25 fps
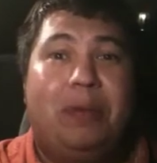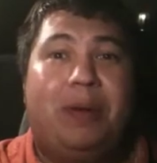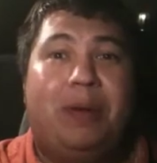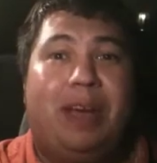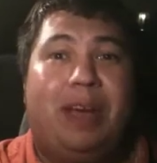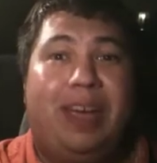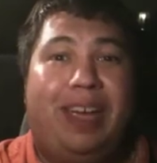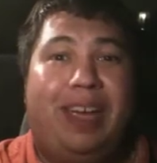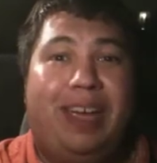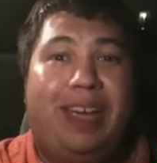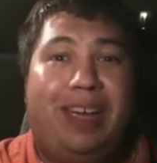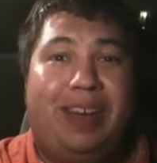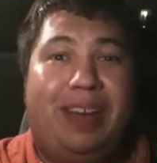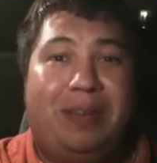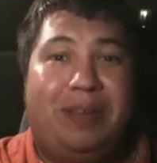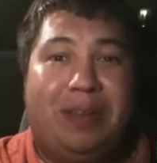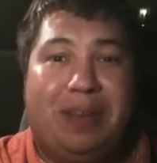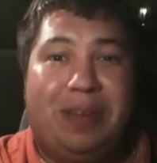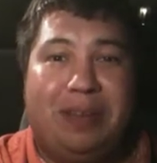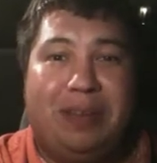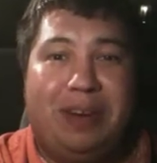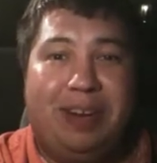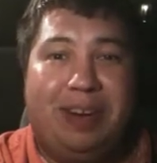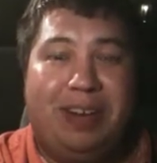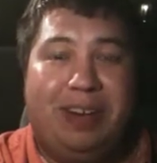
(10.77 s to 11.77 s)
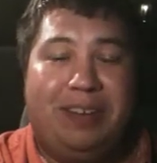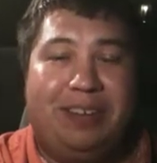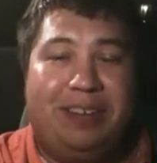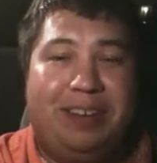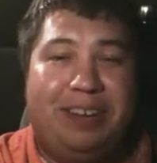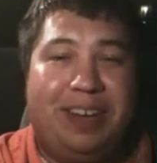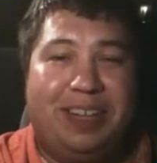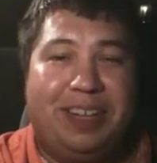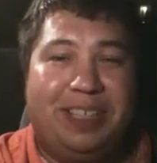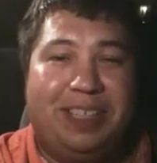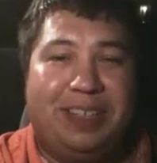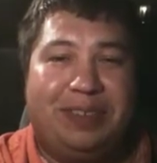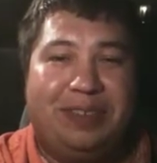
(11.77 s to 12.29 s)
way of having an
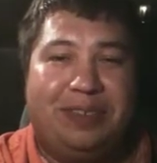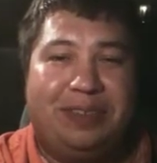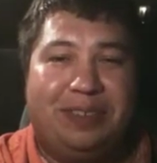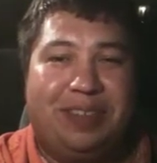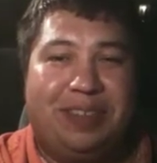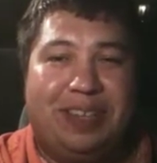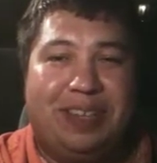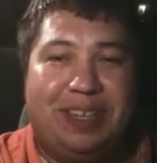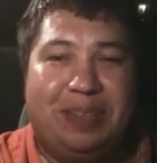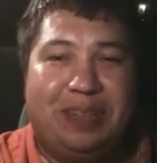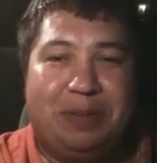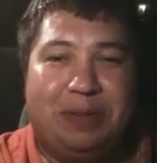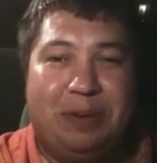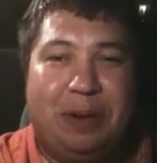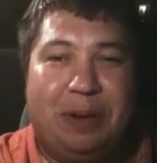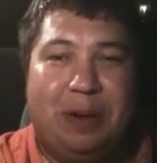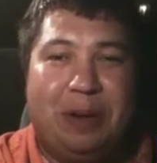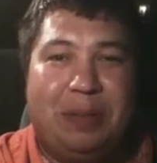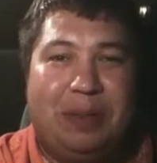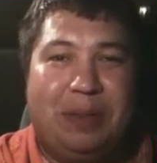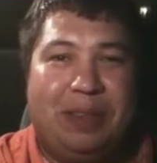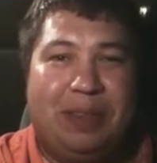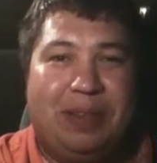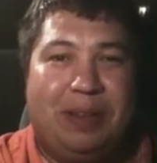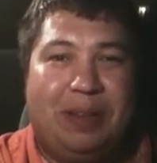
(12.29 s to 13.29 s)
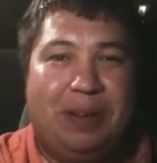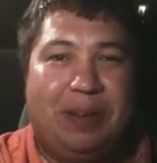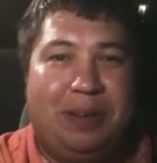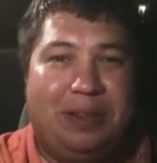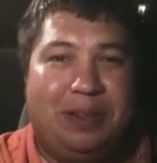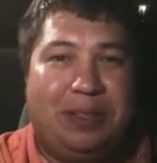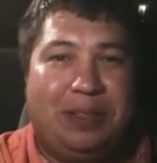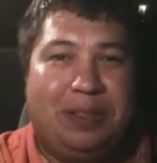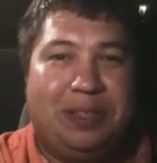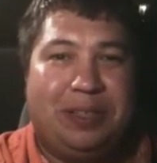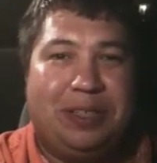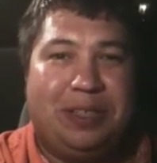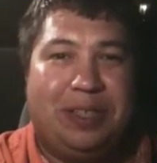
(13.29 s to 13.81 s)
introduction for this. Welcome to the
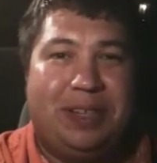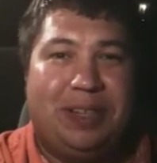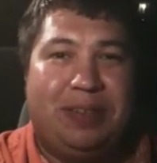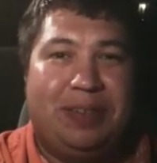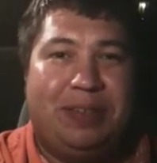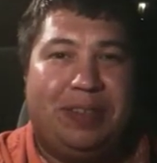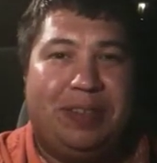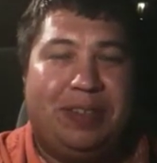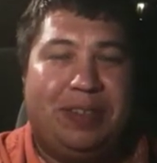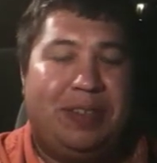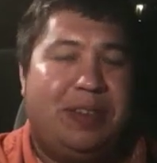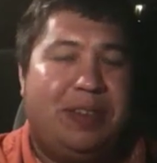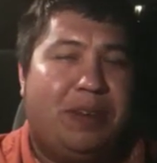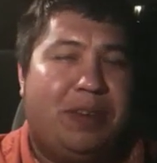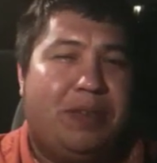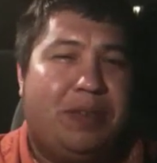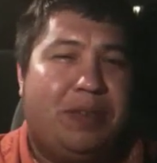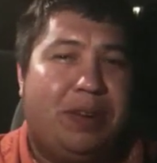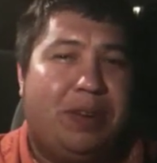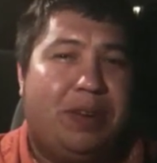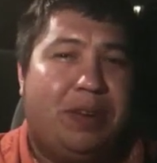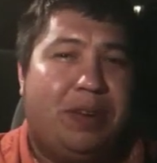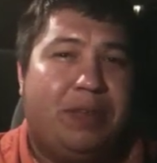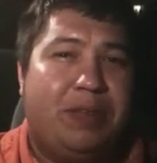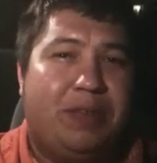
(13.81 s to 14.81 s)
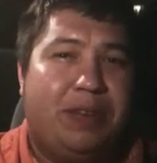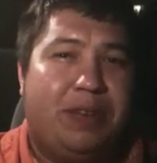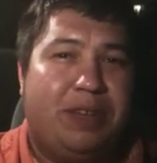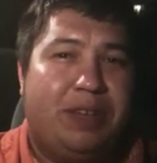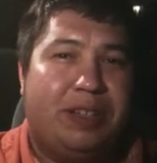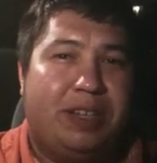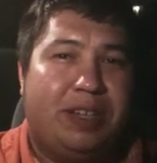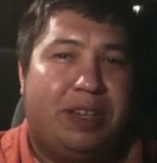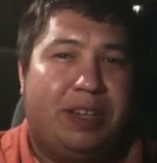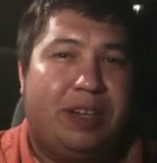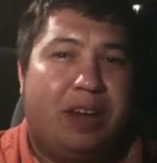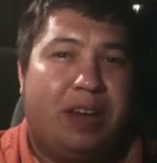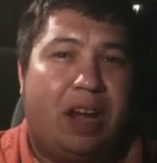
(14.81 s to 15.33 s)
Culture Shift. This is our very
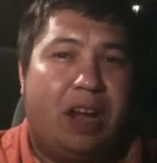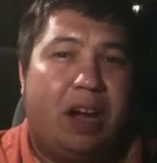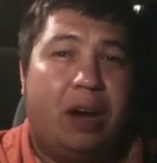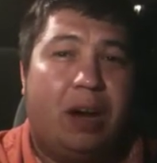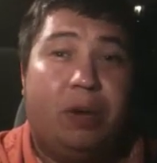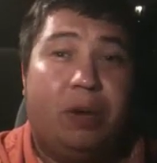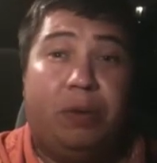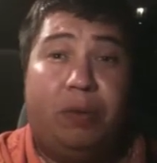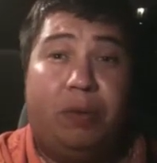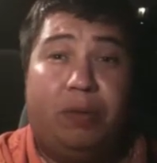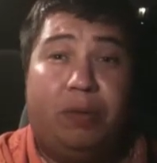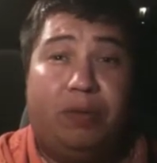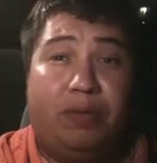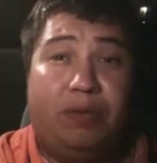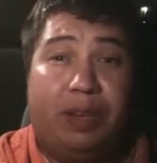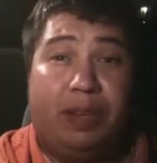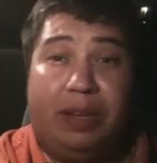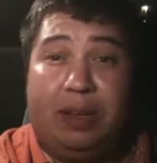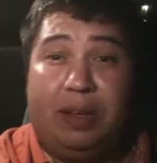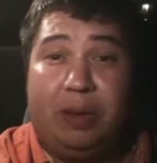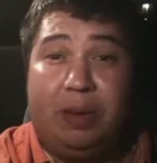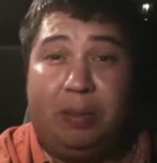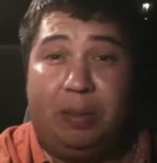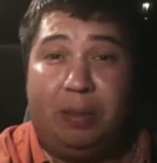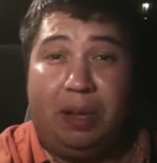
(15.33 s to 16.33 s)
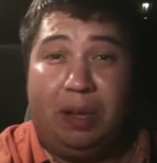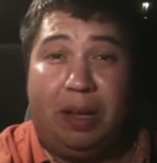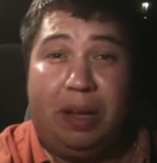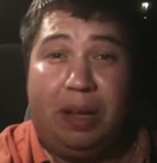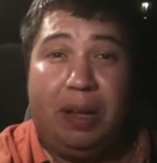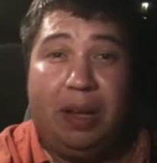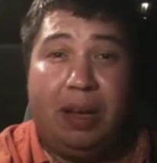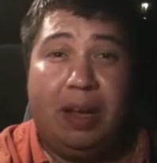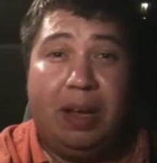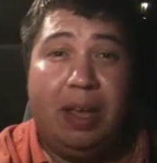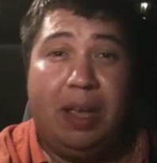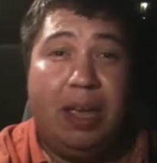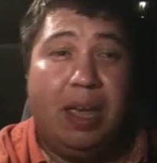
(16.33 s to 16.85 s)
first inaugural video
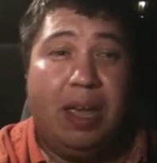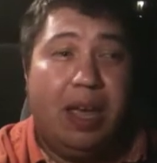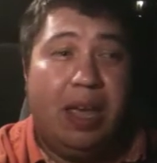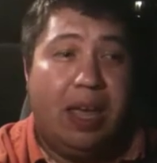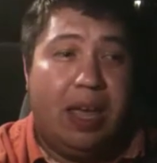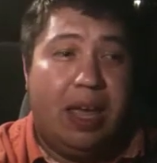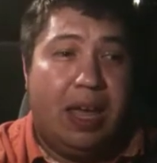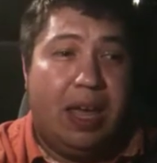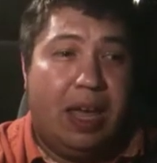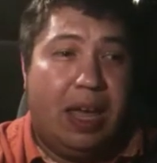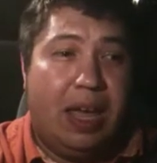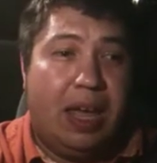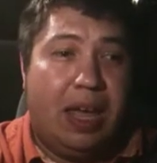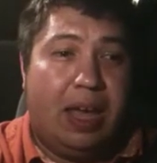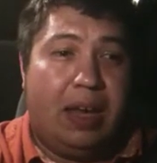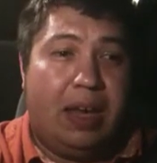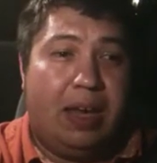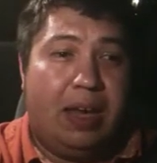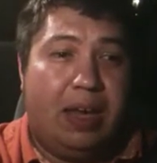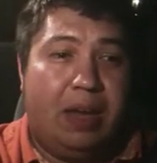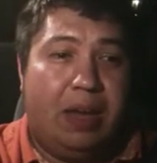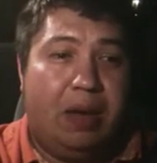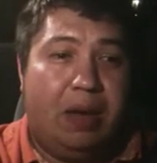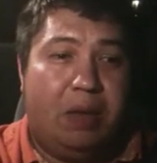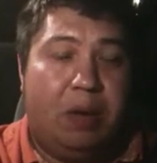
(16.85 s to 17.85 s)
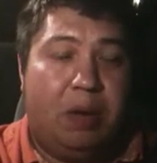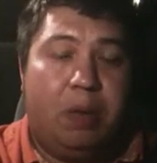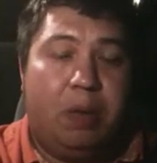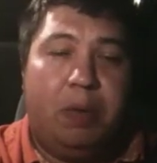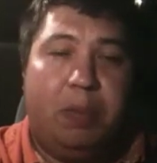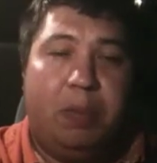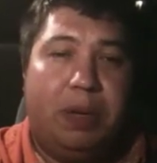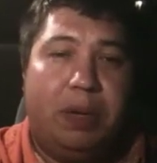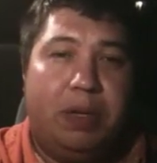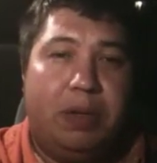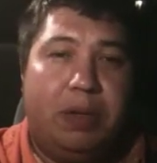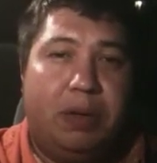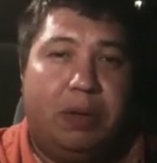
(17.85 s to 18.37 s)
blog. And what we'll
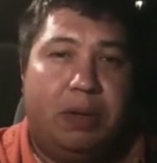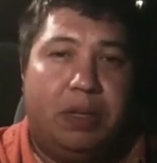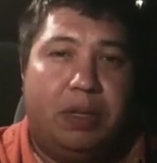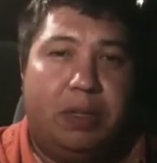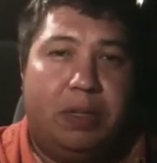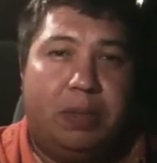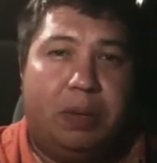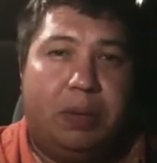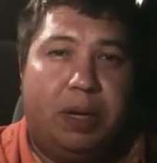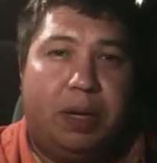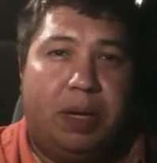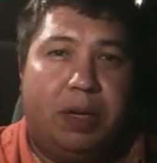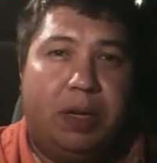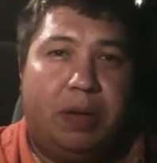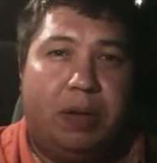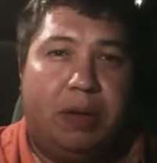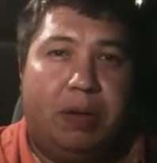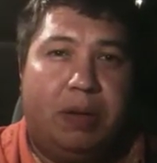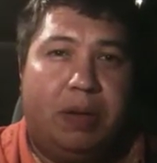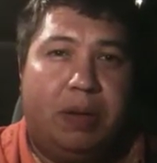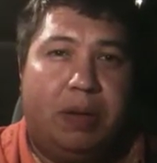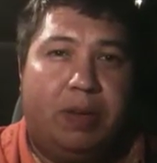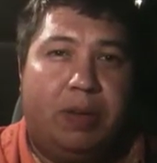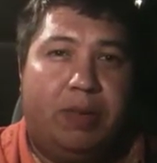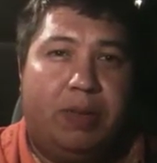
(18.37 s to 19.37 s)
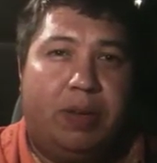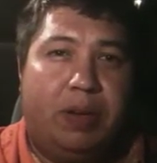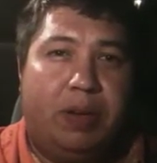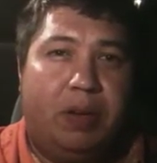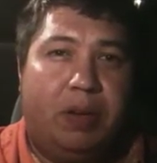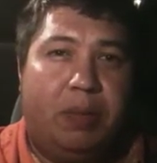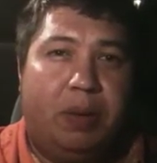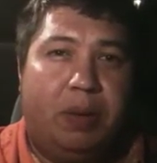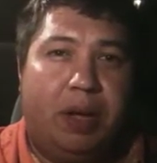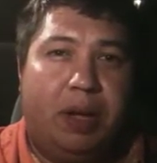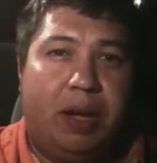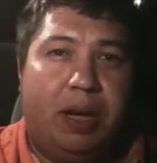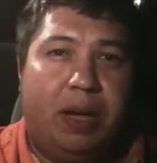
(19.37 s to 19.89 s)
be doing is bringing you video
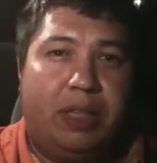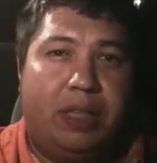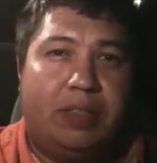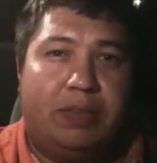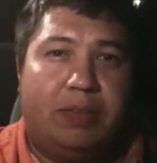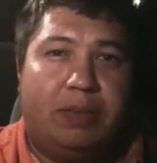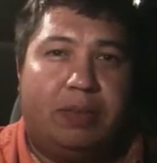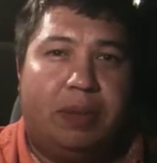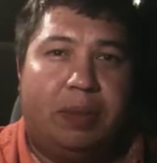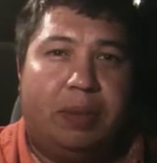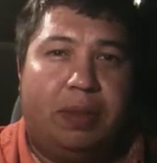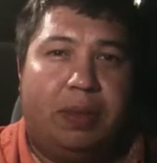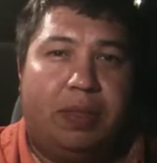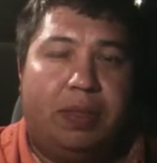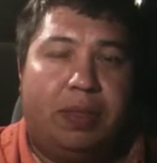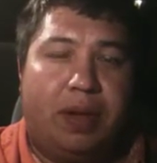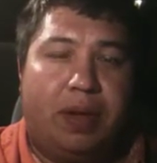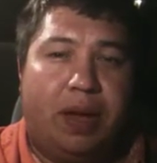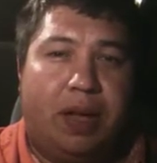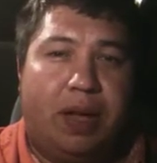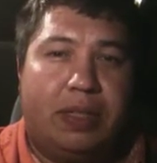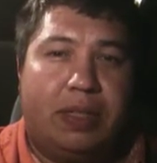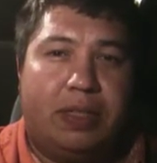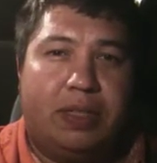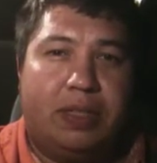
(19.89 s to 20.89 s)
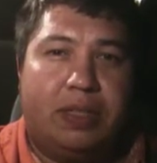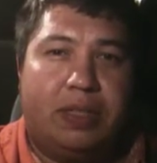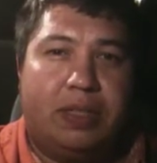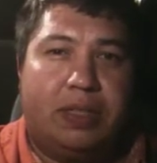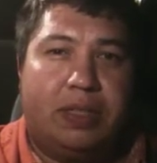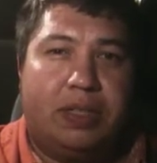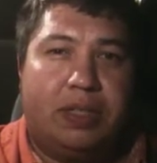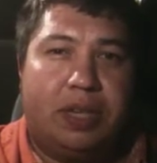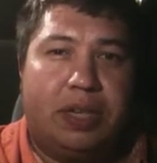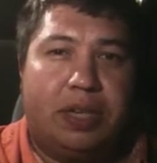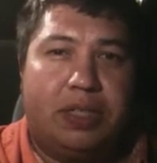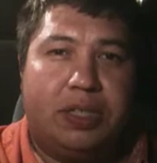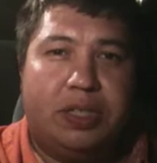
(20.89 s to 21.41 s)
blogs of maybe thoughts and
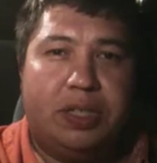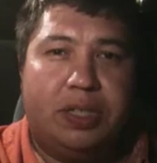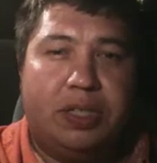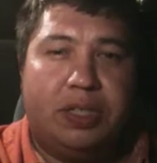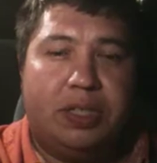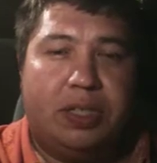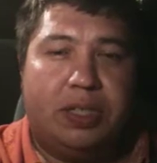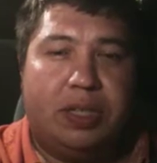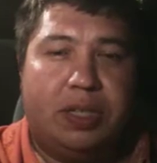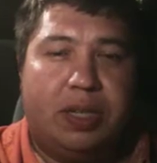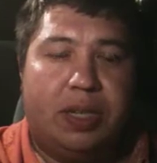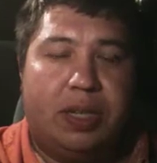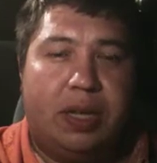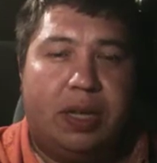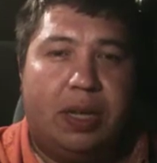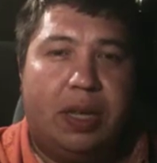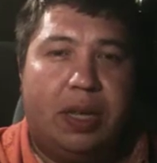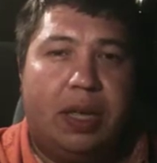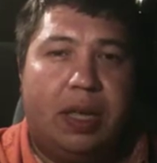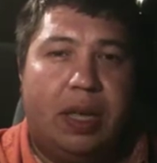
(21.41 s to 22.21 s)
suggestions and